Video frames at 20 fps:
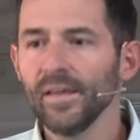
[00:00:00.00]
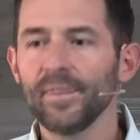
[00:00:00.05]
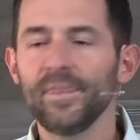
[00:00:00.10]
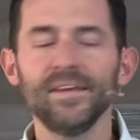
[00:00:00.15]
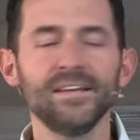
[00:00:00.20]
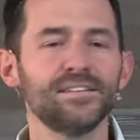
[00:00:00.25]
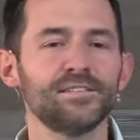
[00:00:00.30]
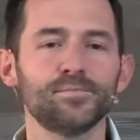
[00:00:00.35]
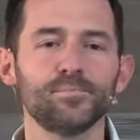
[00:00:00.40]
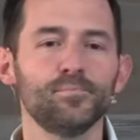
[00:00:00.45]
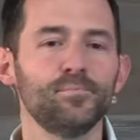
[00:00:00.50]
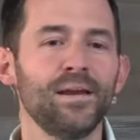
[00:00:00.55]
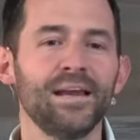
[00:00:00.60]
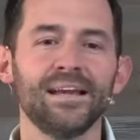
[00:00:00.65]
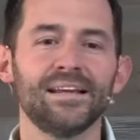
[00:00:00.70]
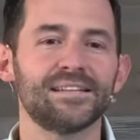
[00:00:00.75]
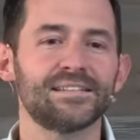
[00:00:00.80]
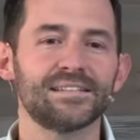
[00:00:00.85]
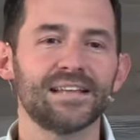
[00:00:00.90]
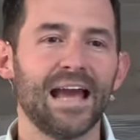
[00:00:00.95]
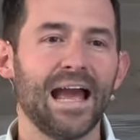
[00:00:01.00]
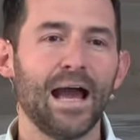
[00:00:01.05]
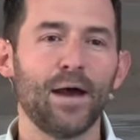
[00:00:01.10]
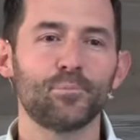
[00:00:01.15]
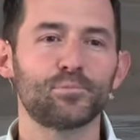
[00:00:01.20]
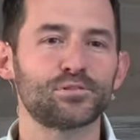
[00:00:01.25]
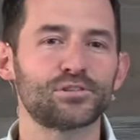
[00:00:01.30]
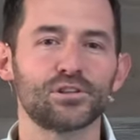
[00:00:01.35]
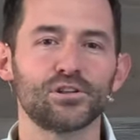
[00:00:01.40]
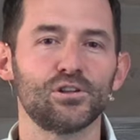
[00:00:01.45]
This makes
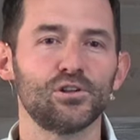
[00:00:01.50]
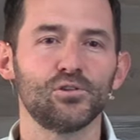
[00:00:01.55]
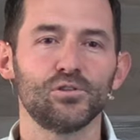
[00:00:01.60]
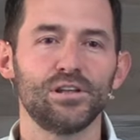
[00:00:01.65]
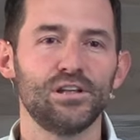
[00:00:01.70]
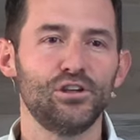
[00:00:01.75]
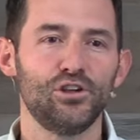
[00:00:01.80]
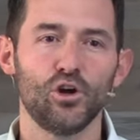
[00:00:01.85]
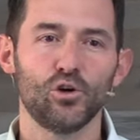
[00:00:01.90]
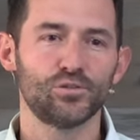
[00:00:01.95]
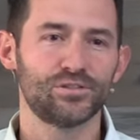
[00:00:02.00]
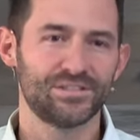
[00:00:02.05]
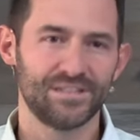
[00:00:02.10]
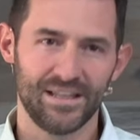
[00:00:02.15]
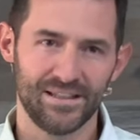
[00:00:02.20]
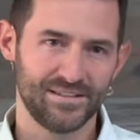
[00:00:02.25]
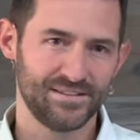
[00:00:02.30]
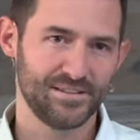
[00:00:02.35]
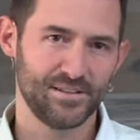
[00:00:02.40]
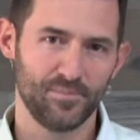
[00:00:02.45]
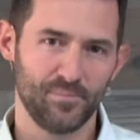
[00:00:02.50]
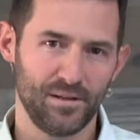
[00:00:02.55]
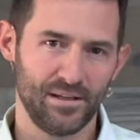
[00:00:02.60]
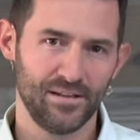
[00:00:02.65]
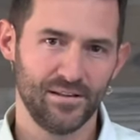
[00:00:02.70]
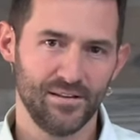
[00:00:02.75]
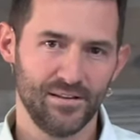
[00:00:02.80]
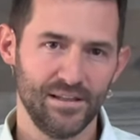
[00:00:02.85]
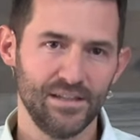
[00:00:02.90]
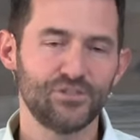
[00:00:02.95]
absolutely no sense to me.
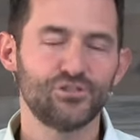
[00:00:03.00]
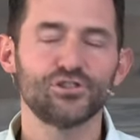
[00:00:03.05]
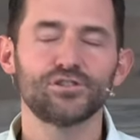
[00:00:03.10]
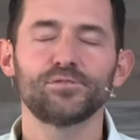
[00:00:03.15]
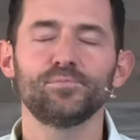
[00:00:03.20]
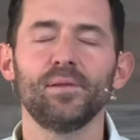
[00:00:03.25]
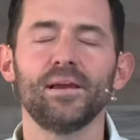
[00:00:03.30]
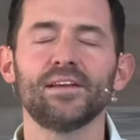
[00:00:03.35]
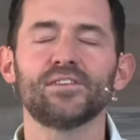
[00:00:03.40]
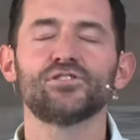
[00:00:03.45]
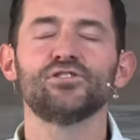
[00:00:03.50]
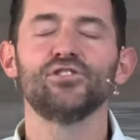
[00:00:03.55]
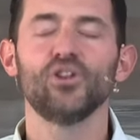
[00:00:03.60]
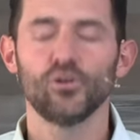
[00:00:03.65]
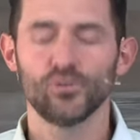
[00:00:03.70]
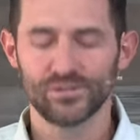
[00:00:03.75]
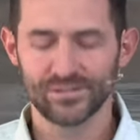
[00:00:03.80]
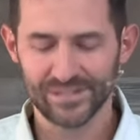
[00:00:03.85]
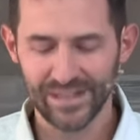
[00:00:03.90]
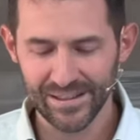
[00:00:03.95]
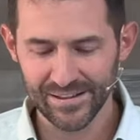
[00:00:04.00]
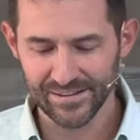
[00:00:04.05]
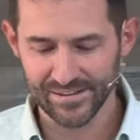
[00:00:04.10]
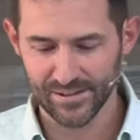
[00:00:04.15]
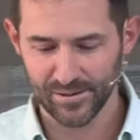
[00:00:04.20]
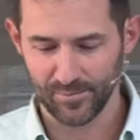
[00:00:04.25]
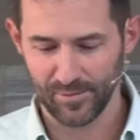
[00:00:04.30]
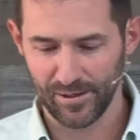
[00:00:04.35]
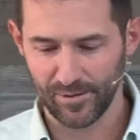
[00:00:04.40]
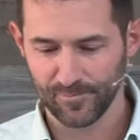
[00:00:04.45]
It just makes no sense
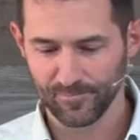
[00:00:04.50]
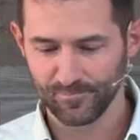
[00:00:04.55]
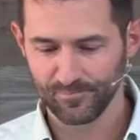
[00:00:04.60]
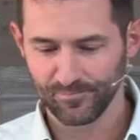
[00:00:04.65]
to me.